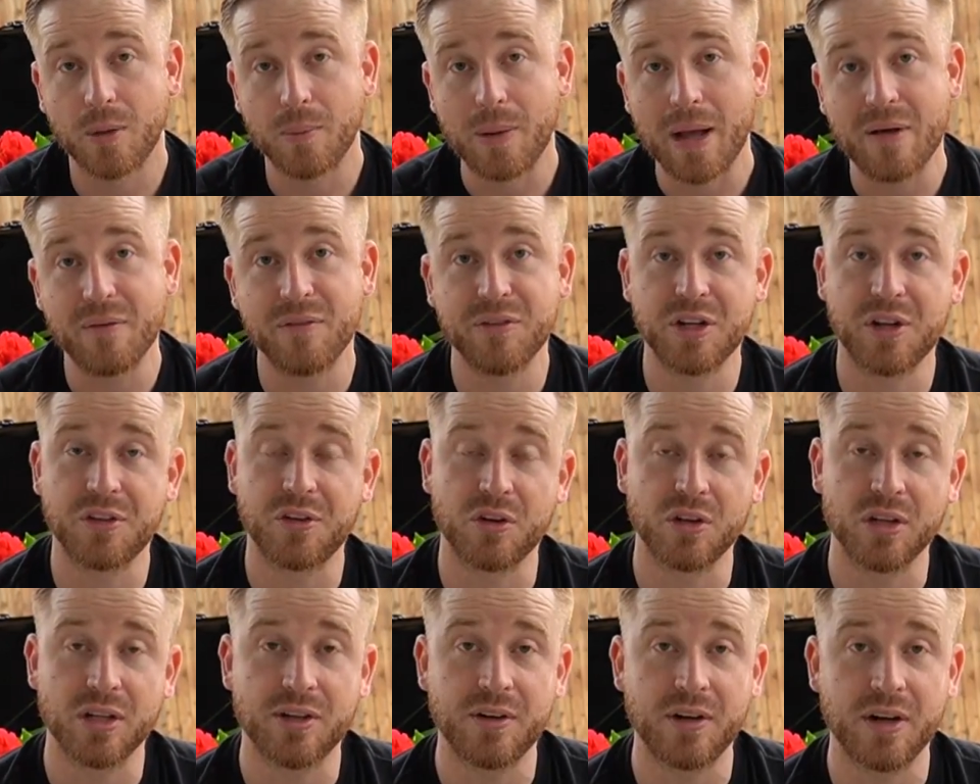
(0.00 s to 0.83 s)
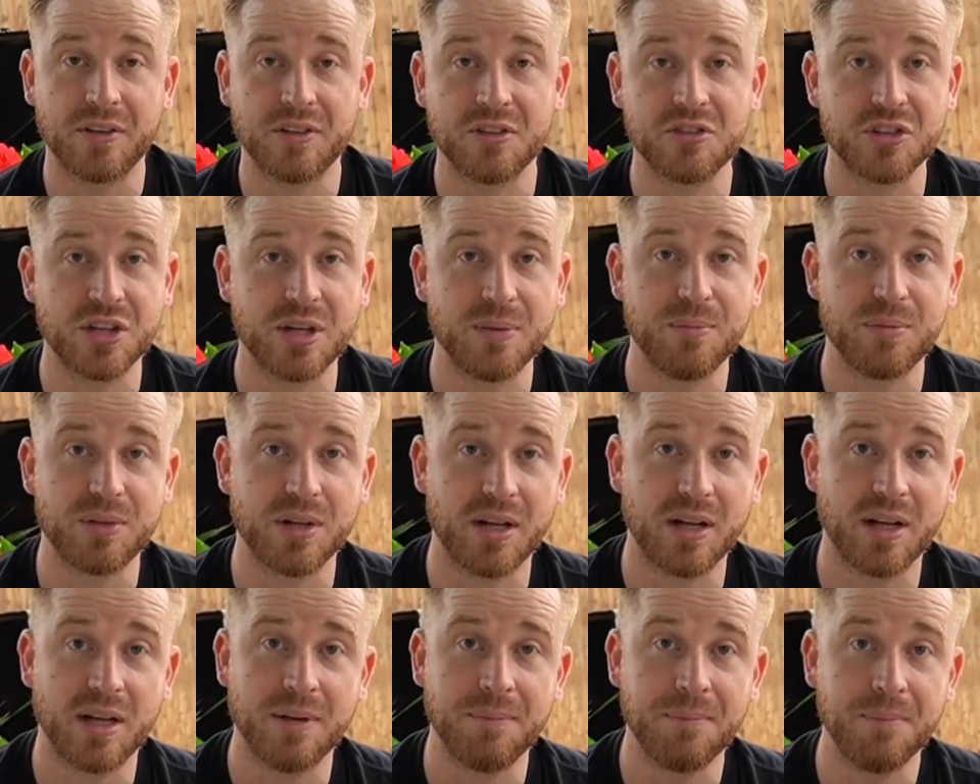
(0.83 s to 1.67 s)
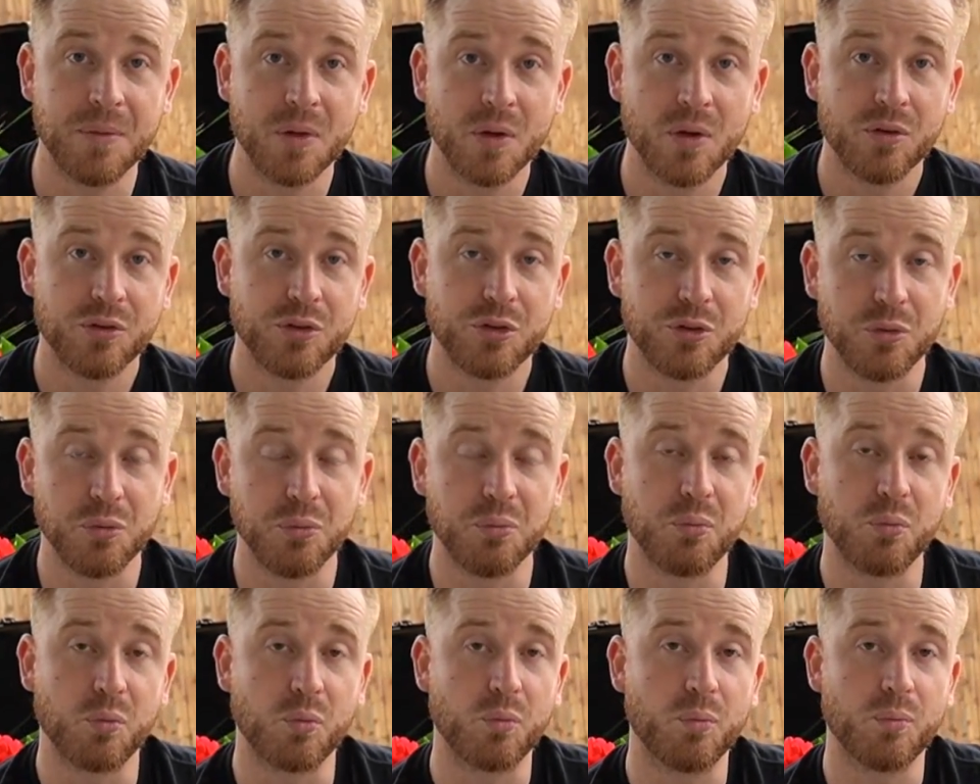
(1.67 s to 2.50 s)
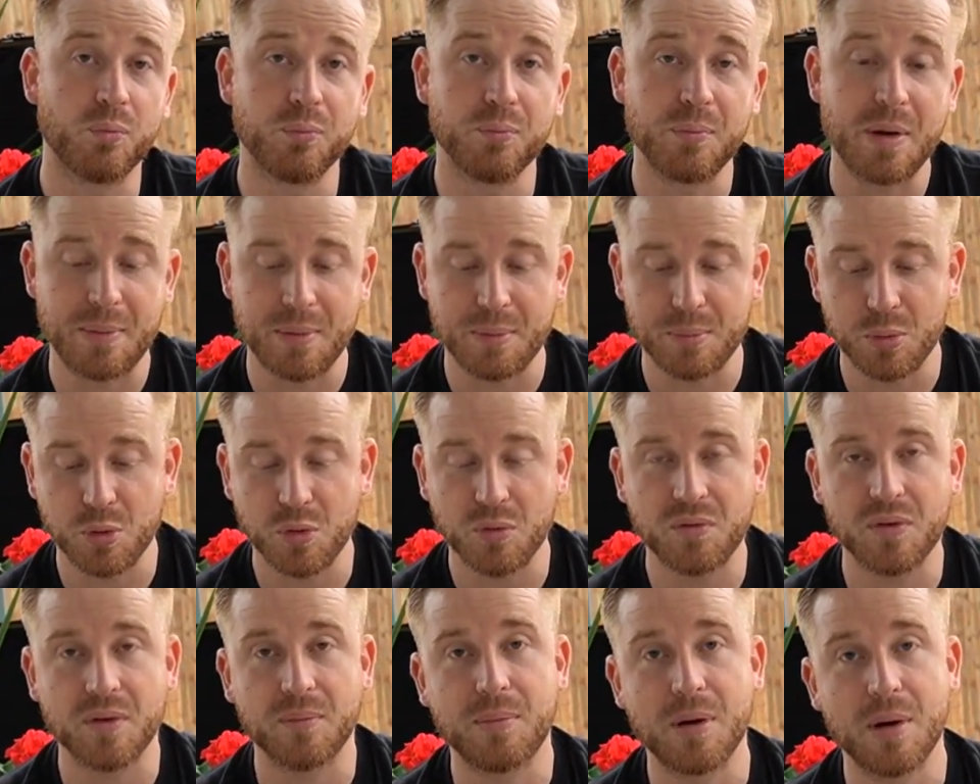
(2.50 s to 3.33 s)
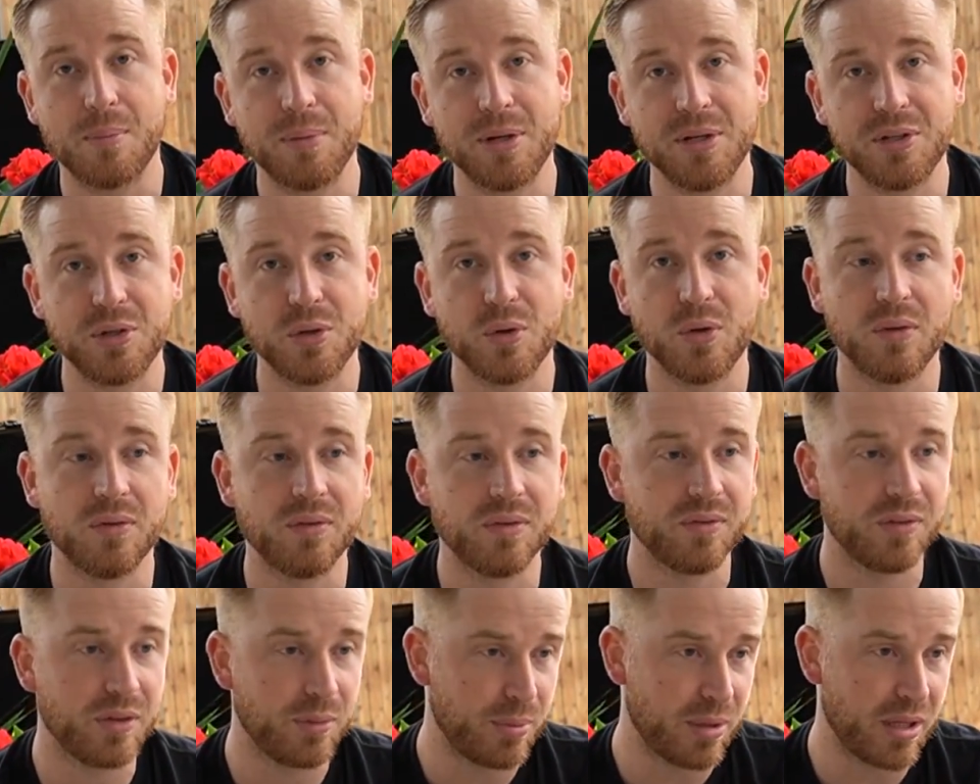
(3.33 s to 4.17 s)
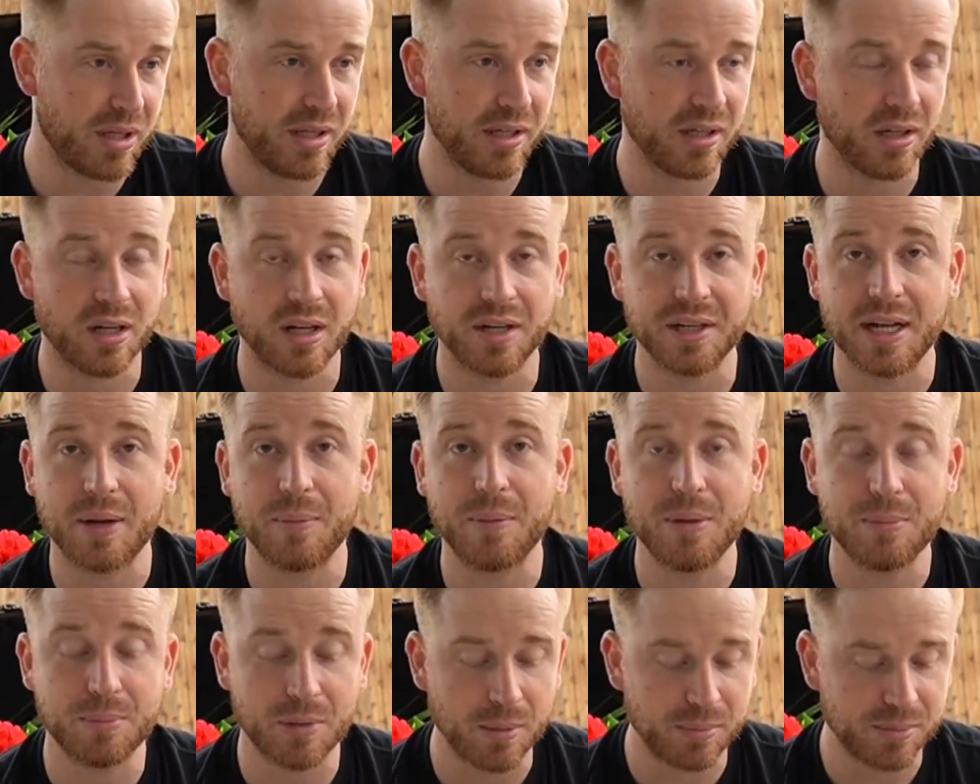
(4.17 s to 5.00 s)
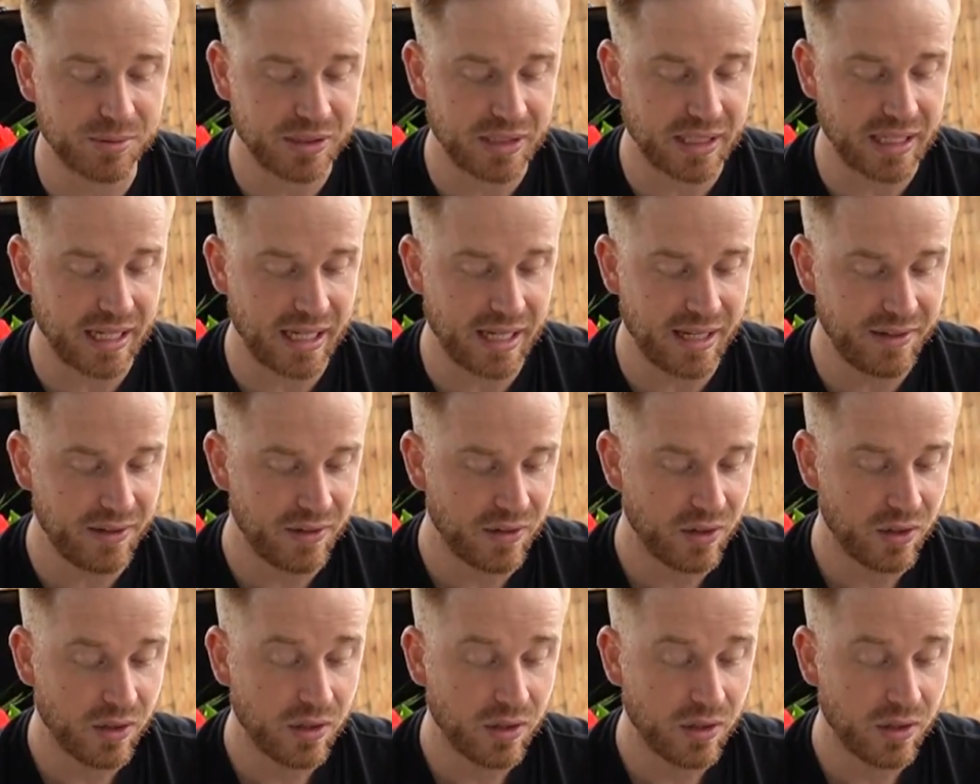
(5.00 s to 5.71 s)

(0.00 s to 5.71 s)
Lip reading: have another litter at the same time to maybe move a puppy to, depending on how many pups you had.